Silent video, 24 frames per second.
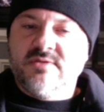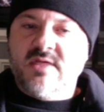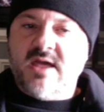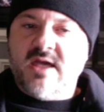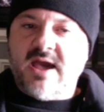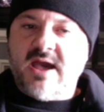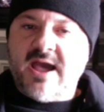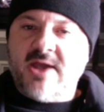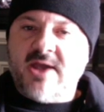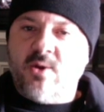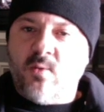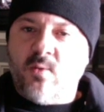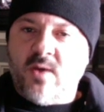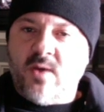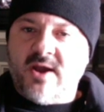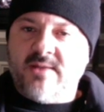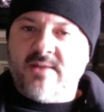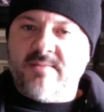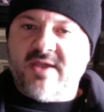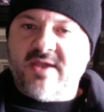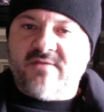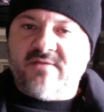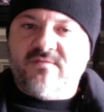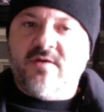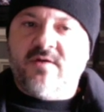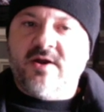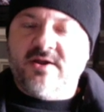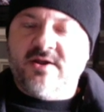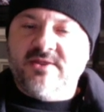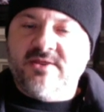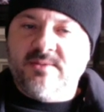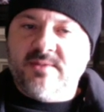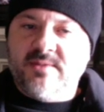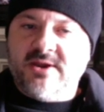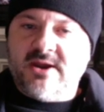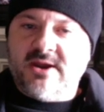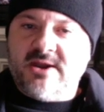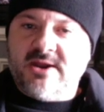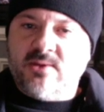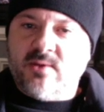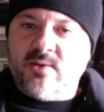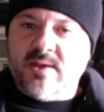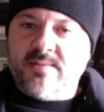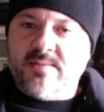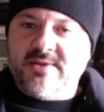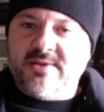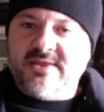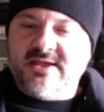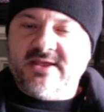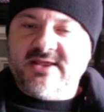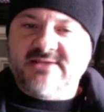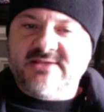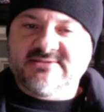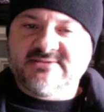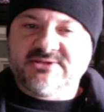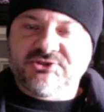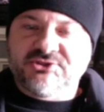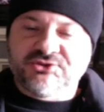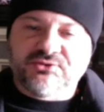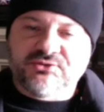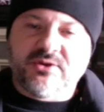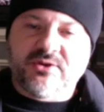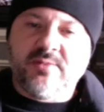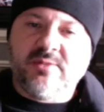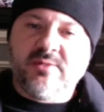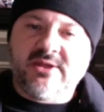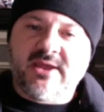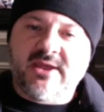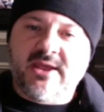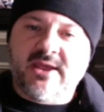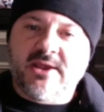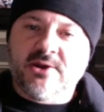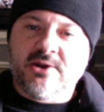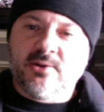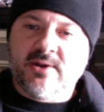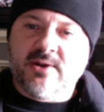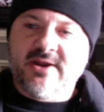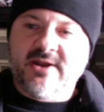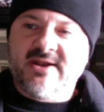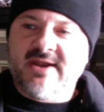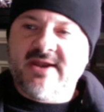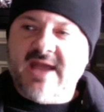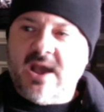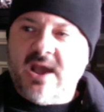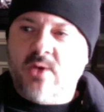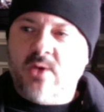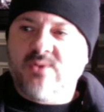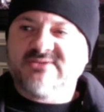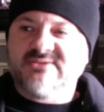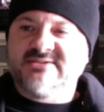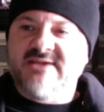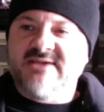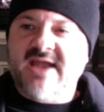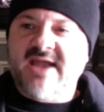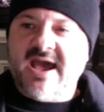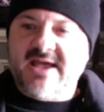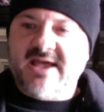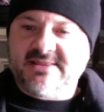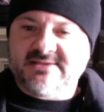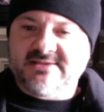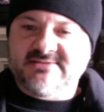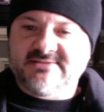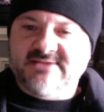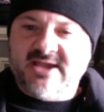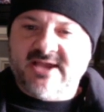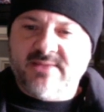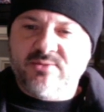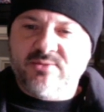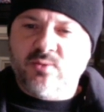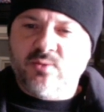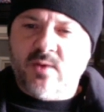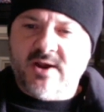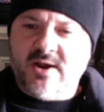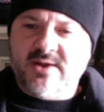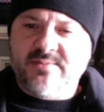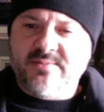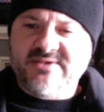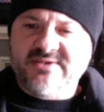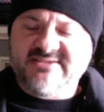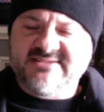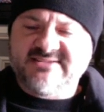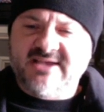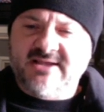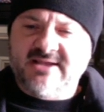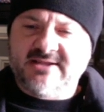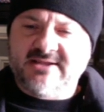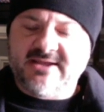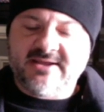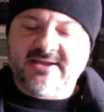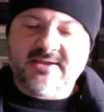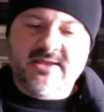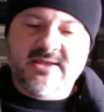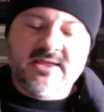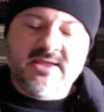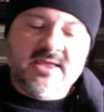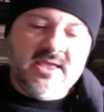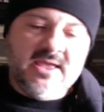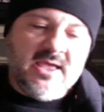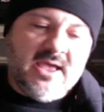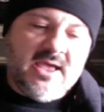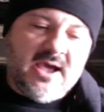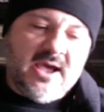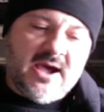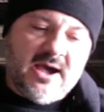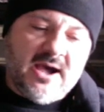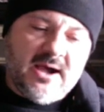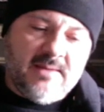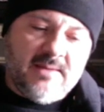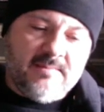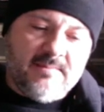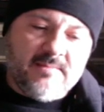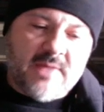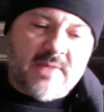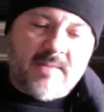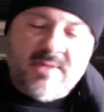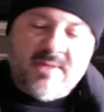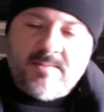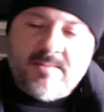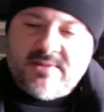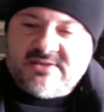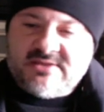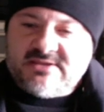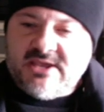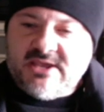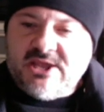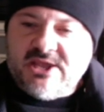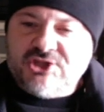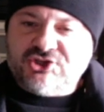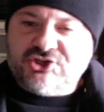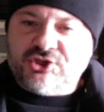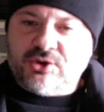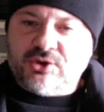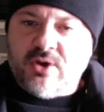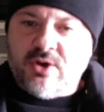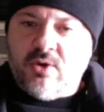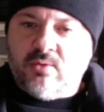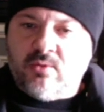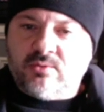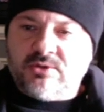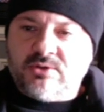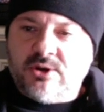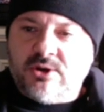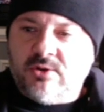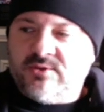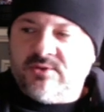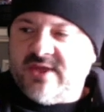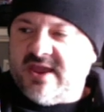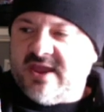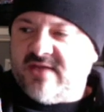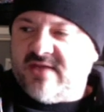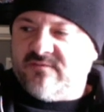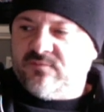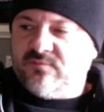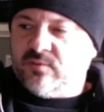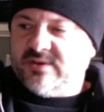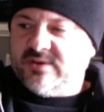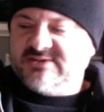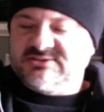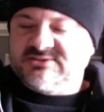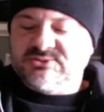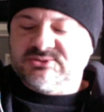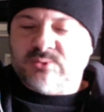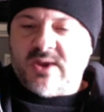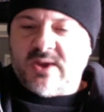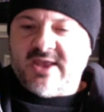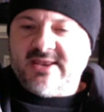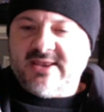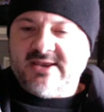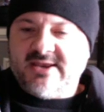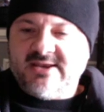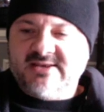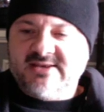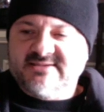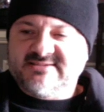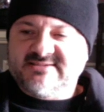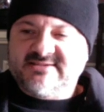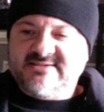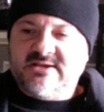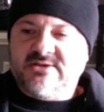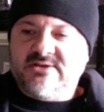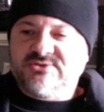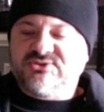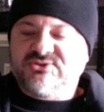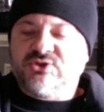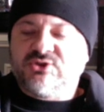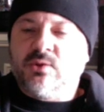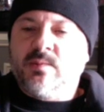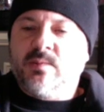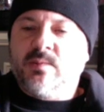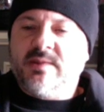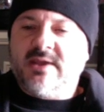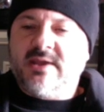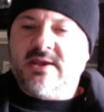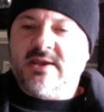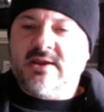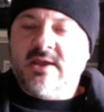I don't want to make fun of them in any way, but that is extremely ignorant. Now is not the time you want to be selling. But to each their own. They have reasons why they need to sell, so be it.